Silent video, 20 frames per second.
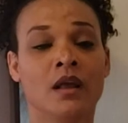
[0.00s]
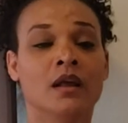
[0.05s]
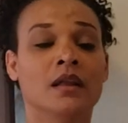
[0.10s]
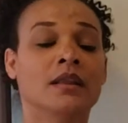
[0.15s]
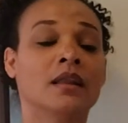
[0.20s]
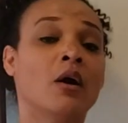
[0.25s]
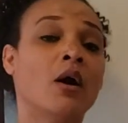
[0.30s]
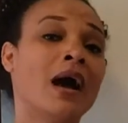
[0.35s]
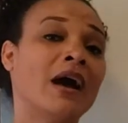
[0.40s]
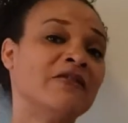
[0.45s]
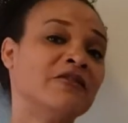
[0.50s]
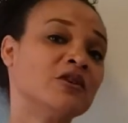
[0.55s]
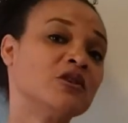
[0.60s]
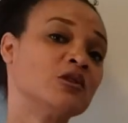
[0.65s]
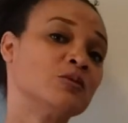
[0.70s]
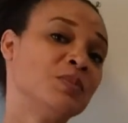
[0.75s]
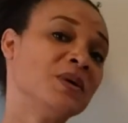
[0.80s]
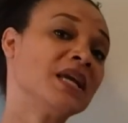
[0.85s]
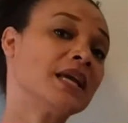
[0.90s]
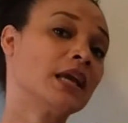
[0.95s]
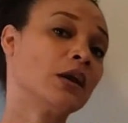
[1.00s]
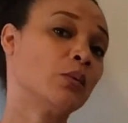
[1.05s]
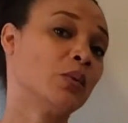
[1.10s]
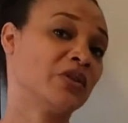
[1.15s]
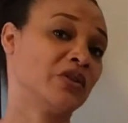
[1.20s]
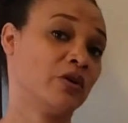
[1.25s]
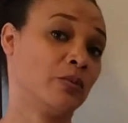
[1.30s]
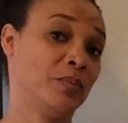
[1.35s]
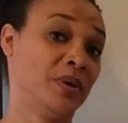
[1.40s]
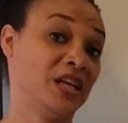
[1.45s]
Now, after speaking with
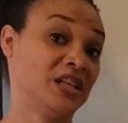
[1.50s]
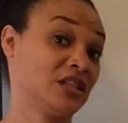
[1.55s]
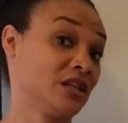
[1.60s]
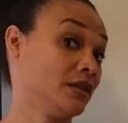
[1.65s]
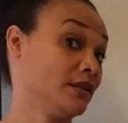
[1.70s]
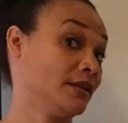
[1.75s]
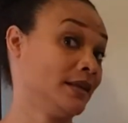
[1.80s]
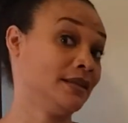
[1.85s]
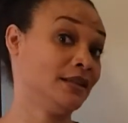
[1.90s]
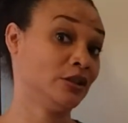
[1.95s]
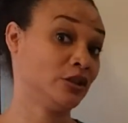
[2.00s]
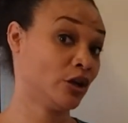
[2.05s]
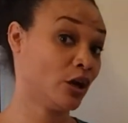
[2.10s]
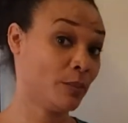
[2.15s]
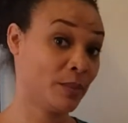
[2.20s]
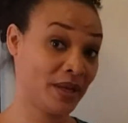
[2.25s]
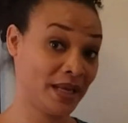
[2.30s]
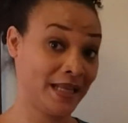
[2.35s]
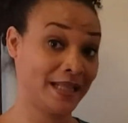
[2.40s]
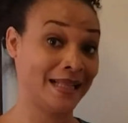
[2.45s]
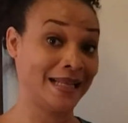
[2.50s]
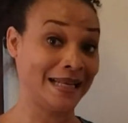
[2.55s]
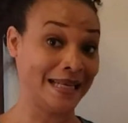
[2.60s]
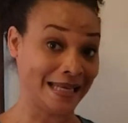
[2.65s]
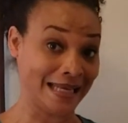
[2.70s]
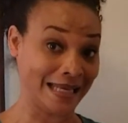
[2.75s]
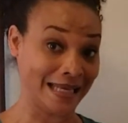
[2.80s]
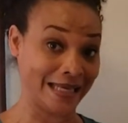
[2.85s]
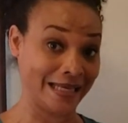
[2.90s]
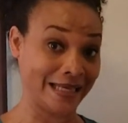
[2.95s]
your patient and determining the
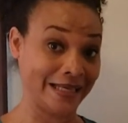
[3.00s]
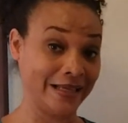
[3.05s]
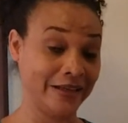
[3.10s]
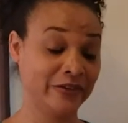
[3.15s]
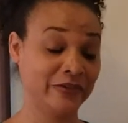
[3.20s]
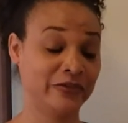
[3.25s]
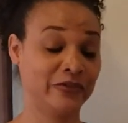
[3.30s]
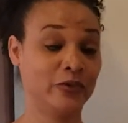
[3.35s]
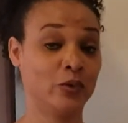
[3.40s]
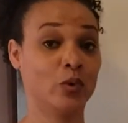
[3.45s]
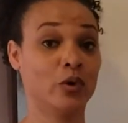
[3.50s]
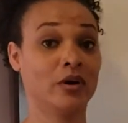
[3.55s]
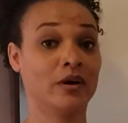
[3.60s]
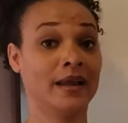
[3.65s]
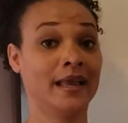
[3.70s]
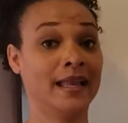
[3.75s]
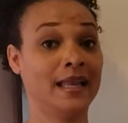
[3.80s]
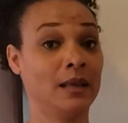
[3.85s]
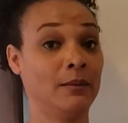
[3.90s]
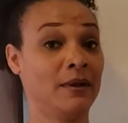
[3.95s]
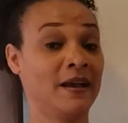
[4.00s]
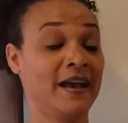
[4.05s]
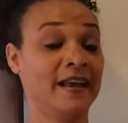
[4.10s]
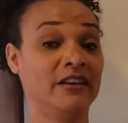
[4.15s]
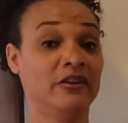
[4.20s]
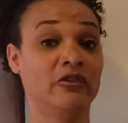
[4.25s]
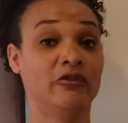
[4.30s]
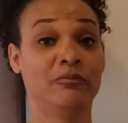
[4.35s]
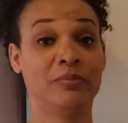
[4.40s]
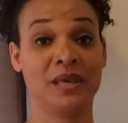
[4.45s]
need for any kind
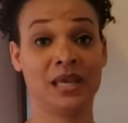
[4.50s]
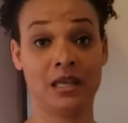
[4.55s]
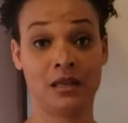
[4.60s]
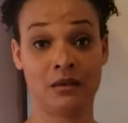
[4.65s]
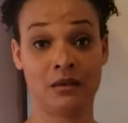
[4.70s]
of pain